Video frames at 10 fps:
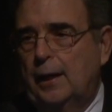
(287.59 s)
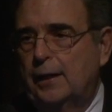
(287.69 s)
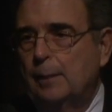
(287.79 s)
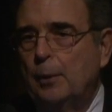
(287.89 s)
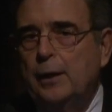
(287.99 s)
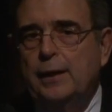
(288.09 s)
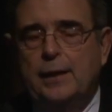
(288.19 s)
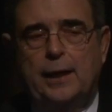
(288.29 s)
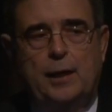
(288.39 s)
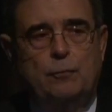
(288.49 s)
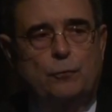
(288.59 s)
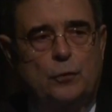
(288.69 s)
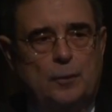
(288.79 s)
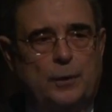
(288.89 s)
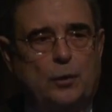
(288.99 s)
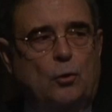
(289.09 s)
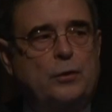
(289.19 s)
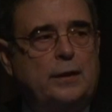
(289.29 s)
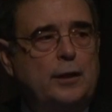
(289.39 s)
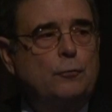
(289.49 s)
And the money came from the
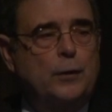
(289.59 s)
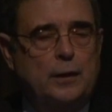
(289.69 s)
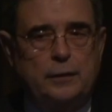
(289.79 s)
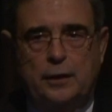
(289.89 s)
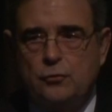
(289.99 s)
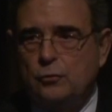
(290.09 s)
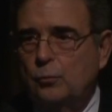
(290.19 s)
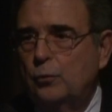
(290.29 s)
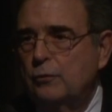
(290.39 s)
Golden Leaf Foundation,